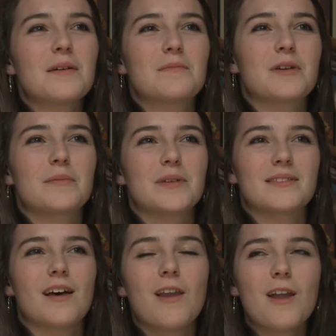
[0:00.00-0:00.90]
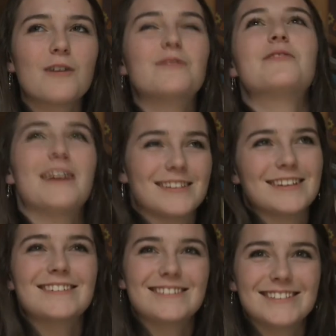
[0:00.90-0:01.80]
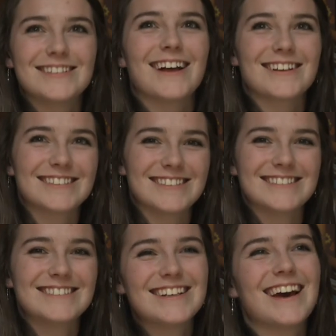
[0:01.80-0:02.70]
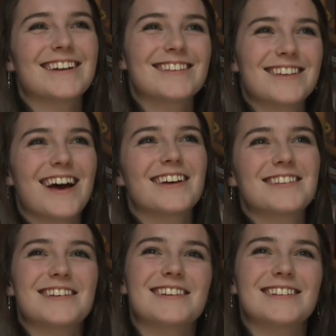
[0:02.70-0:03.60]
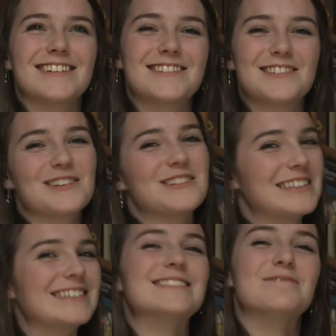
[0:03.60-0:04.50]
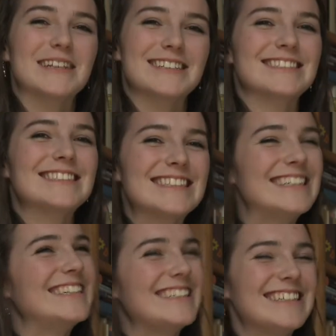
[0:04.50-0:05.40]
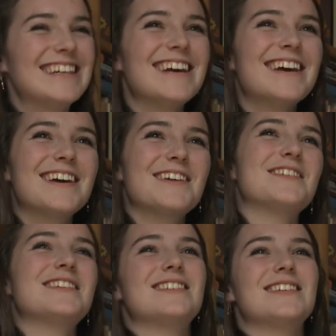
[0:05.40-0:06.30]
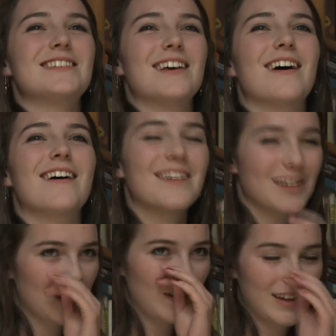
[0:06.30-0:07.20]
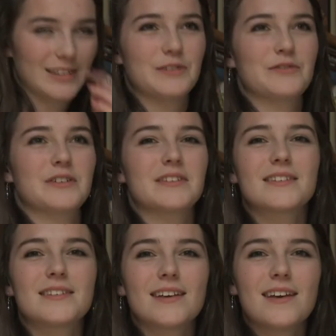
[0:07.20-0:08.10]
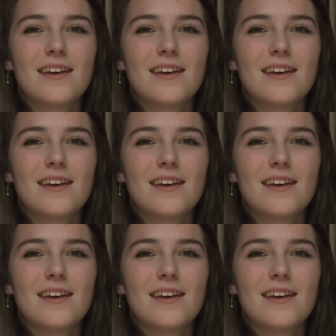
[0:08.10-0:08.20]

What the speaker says: Bremen's a lot flatter than Darlington, and its highest hill is 13 metres, which is quite a difference.